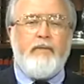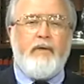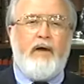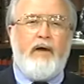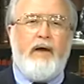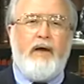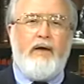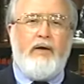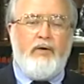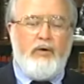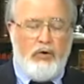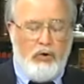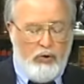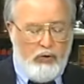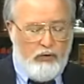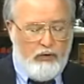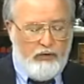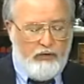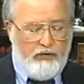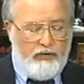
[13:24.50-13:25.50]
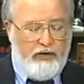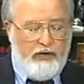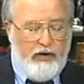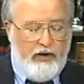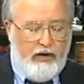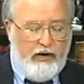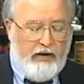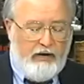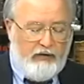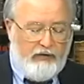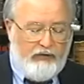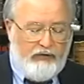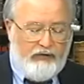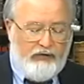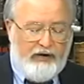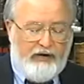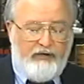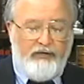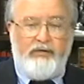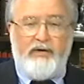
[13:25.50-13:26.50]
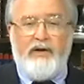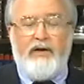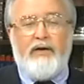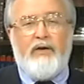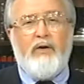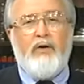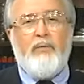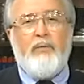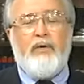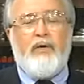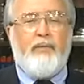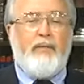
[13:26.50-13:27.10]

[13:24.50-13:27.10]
a huge 60-cubit,